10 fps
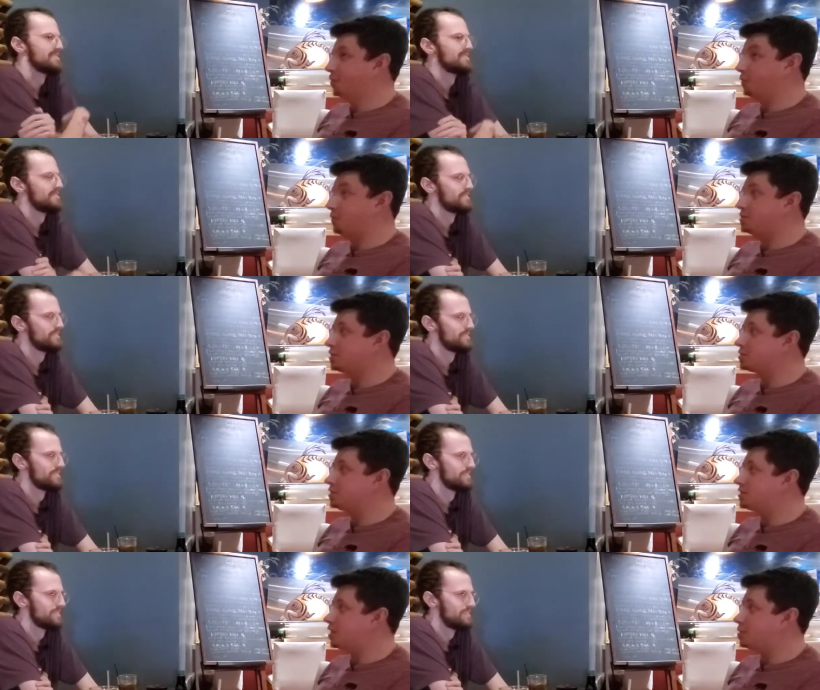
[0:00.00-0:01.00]
Speaker 1: 50,
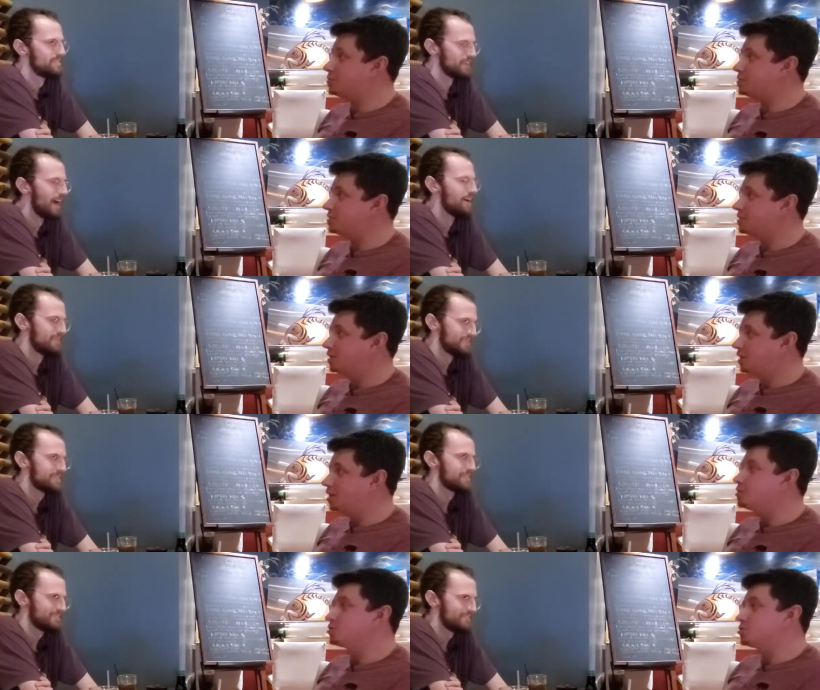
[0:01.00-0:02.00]
60 times. Yeah, that's
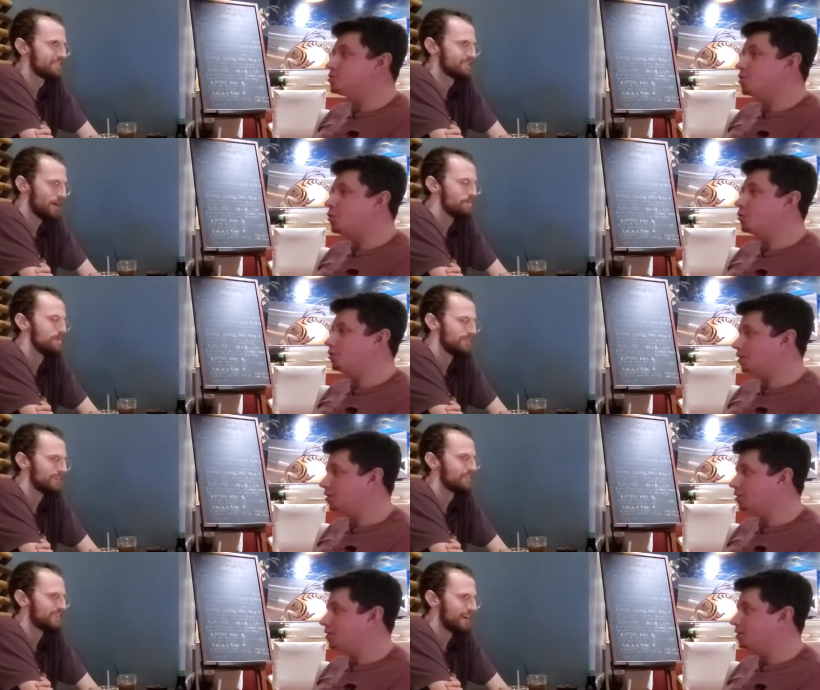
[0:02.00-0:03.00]
it the, is the so
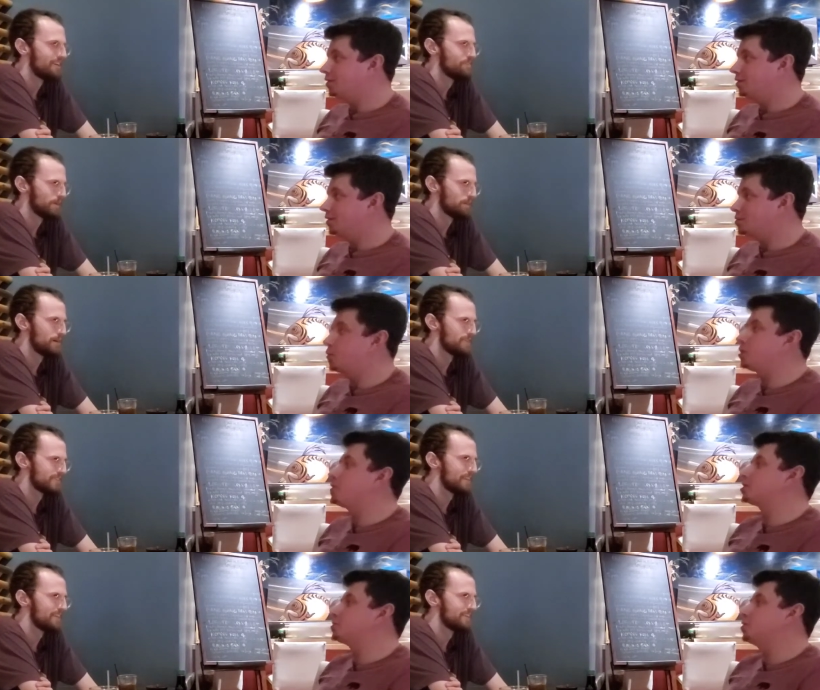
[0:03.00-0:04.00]
good. good. Yeah, Big It's one of
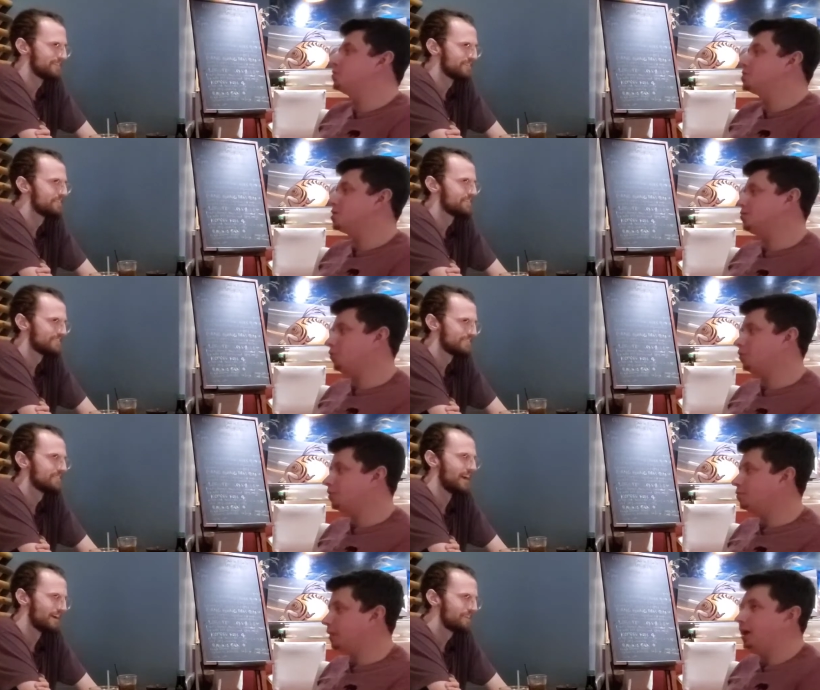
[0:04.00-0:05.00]
the best movies ever
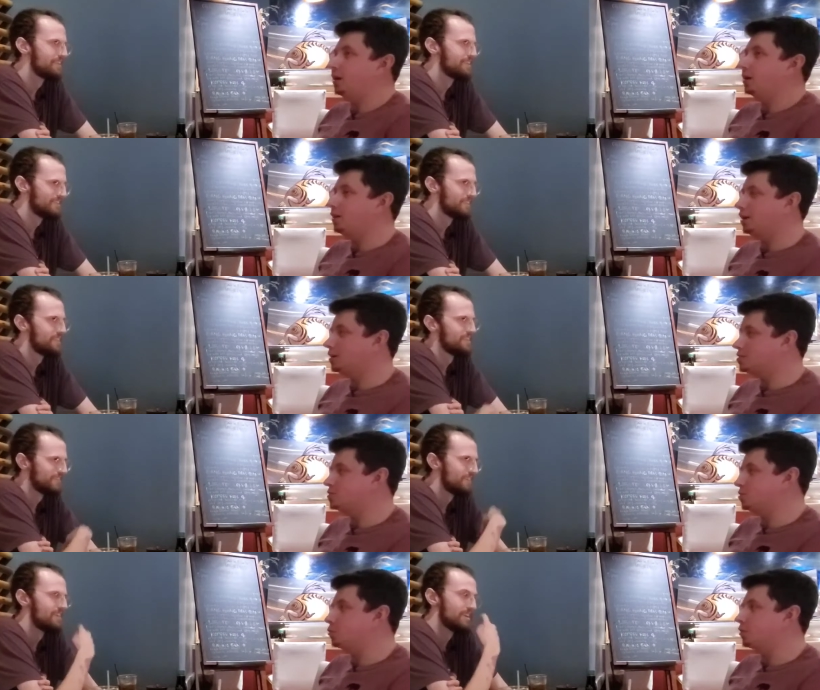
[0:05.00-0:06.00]
yeah. made.
Speaker 2: Like it's
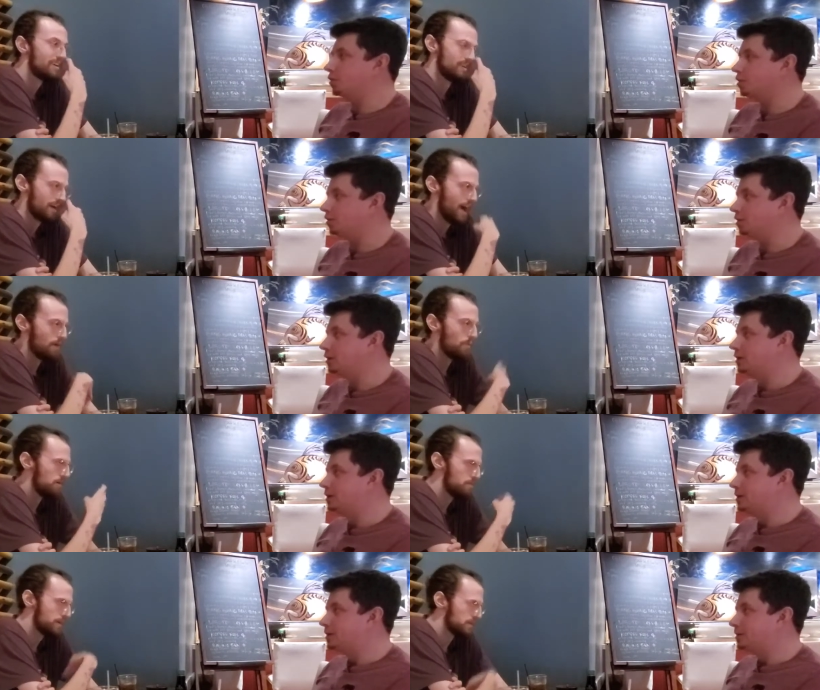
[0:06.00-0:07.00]
super good. I
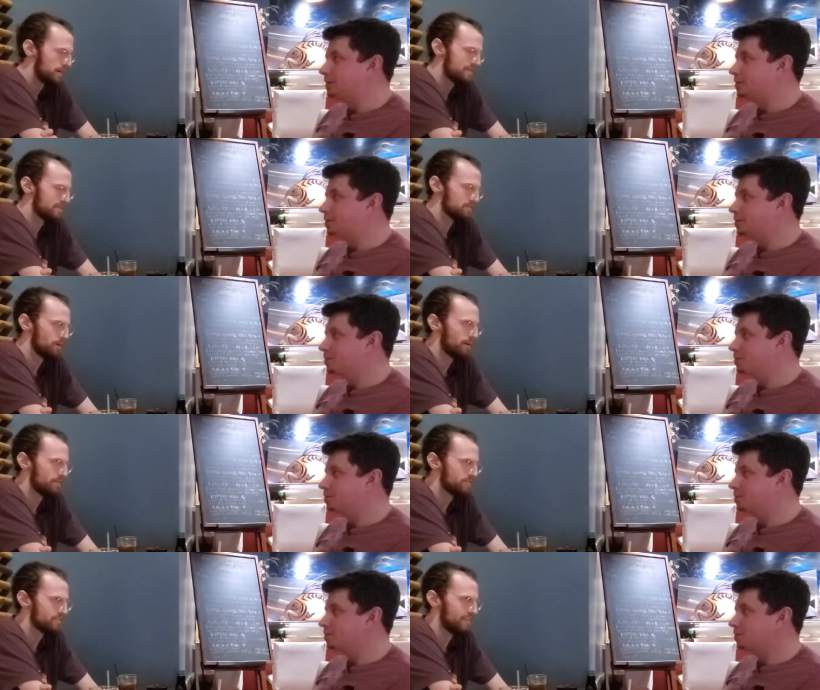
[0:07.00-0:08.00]
wear the Big Lebowski
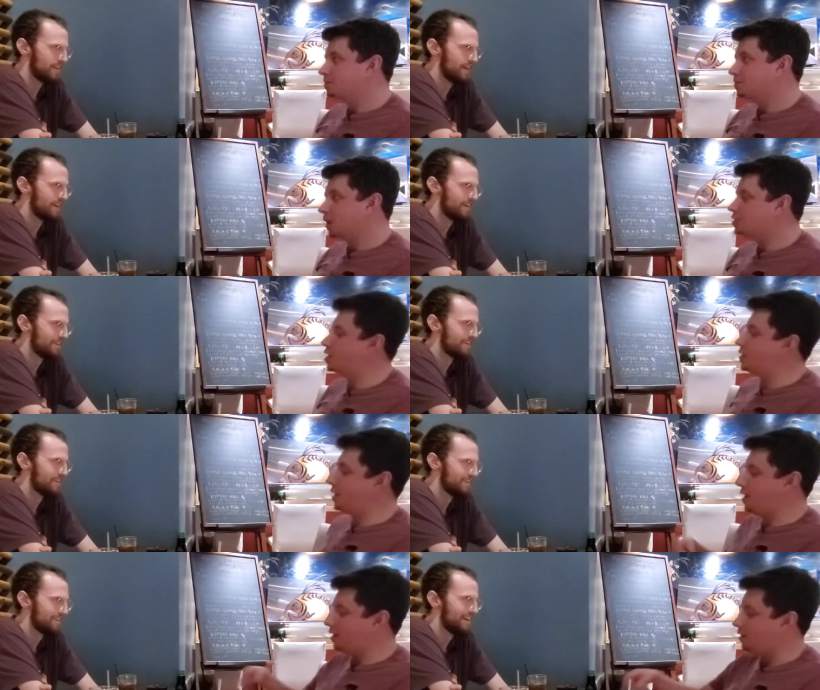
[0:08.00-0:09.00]
sweaters a lot. I saw
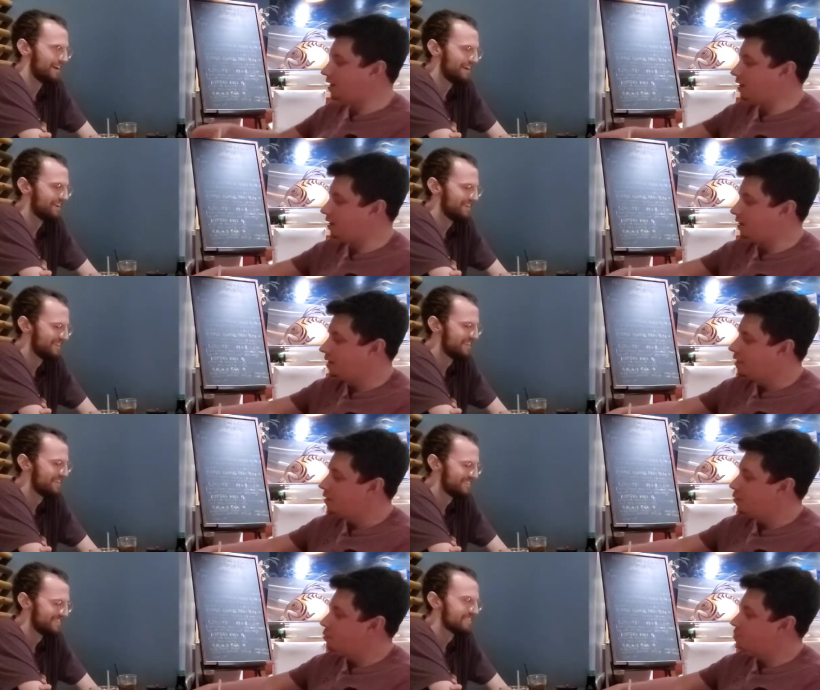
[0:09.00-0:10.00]
that. Yeah.
Speaker 1: yeah.
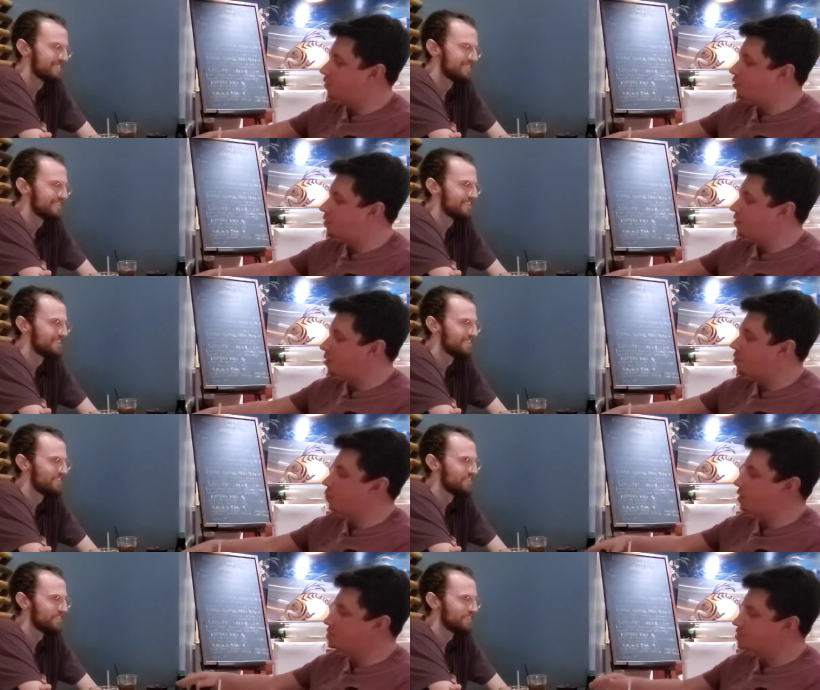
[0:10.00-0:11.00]
that was voted the number
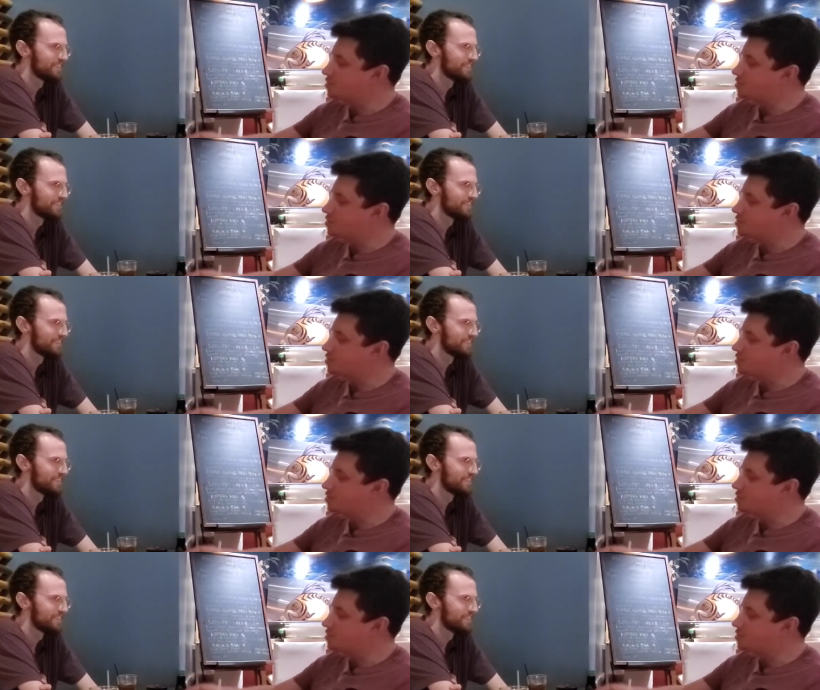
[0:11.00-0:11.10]
one